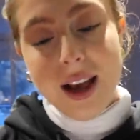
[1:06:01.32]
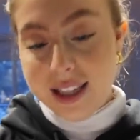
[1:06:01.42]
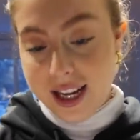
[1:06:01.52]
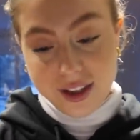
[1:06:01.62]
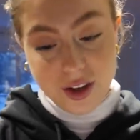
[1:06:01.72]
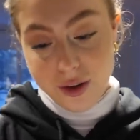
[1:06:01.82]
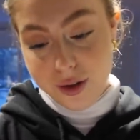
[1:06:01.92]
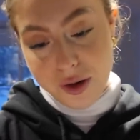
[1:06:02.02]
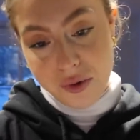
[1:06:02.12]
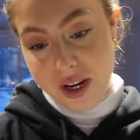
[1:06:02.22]
Tesco
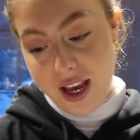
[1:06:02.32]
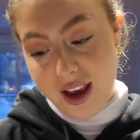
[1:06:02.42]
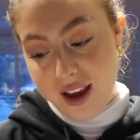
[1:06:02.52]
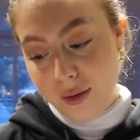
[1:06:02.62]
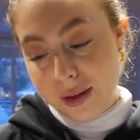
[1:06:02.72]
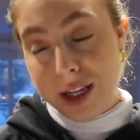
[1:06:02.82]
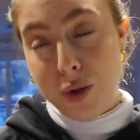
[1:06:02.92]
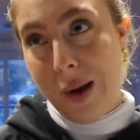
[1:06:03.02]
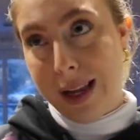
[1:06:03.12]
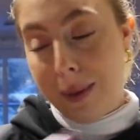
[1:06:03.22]
sold it. It was like
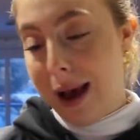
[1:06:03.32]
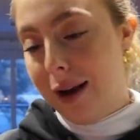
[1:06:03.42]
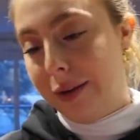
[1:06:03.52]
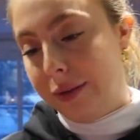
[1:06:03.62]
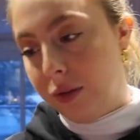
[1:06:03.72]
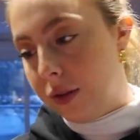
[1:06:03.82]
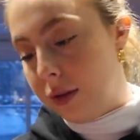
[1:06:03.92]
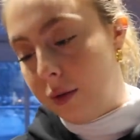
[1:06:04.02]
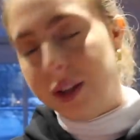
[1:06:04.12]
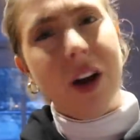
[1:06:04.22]
twenty
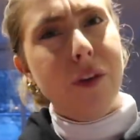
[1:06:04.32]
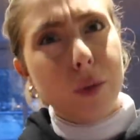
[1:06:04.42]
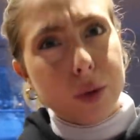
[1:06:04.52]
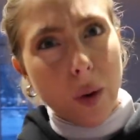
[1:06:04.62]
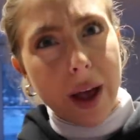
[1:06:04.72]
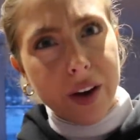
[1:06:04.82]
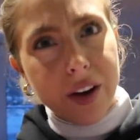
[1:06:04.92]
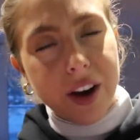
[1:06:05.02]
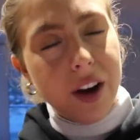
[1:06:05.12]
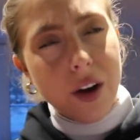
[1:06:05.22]
pounds, which I thought was quite
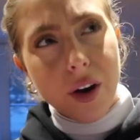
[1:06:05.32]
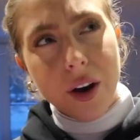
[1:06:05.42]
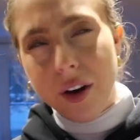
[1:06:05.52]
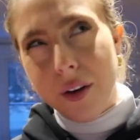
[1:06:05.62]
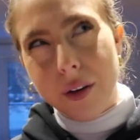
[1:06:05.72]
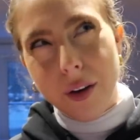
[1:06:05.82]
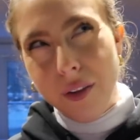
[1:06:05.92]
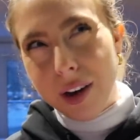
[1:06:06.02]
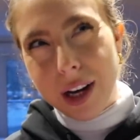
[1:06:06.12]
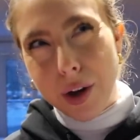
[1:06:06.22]
good. I didn't, I didn't, I
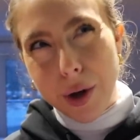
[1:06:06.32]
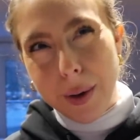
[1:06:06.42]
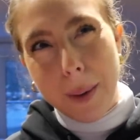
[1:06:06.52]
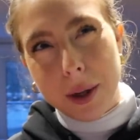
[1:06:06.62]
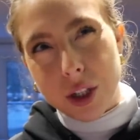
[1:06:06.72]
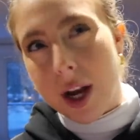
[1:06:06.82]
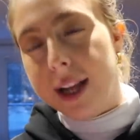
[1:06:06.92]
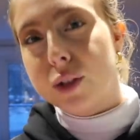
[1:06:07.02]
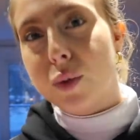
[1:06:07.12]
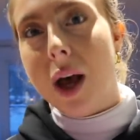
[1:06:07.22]
didn't really know how much
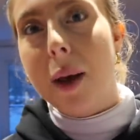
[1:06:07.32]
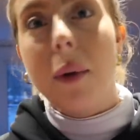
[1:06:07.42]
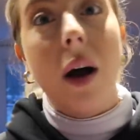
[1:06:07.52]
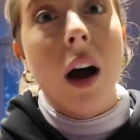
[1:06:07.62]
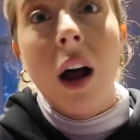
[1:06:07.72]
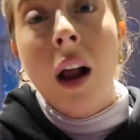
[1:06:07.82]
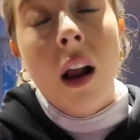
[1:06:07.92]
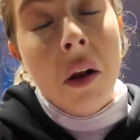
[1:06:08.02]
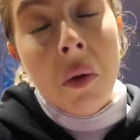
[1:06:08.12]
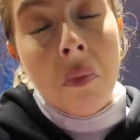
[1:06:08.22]
irons were, but
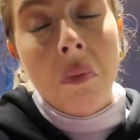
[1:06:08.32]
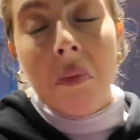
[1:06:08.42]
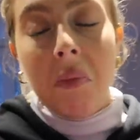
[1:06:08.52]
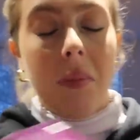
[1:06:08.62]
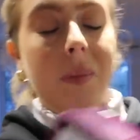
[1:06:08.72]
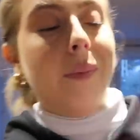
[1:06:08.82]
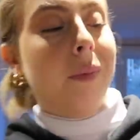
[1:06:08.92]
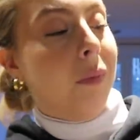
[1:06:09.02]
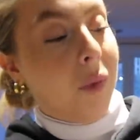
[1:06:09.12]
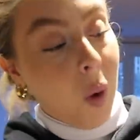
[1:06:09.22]

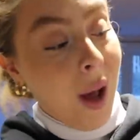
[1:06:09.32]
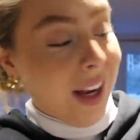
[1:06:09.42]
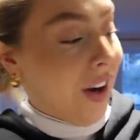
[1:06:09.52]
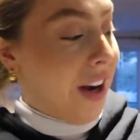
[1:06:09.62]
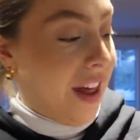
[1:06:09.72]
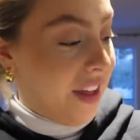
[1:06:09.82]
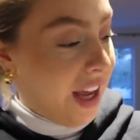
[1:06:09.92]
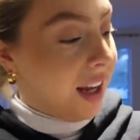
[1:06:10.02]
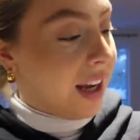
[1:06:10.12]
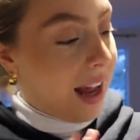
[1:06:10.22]
quite good, I
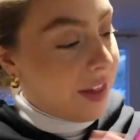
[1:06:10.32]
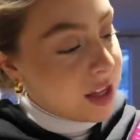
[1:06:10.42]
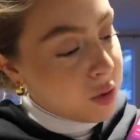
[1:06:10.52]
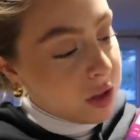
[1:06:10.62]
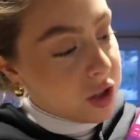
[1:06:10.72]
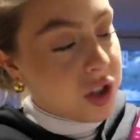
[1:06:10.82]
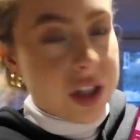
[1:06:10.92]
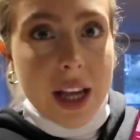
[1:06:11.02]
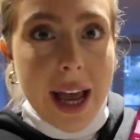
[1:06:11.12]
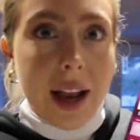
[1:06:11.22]
think. And this one's
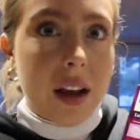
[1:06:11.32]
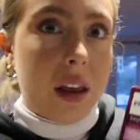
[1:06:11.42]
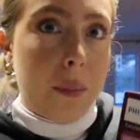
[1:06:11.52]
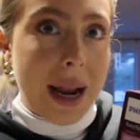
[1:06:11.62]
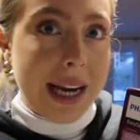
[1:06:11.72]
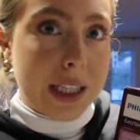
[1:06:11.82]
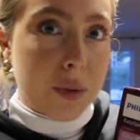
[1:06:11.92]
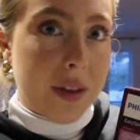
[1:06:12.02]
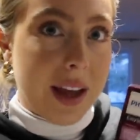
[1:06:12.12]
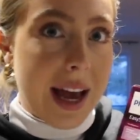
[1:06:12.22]
just like the plainest
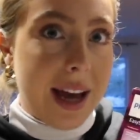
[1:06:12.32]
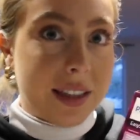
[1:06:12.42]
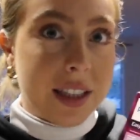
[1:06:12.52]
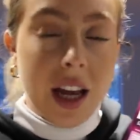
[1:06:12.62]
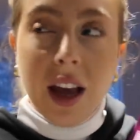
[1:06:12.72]
one they had.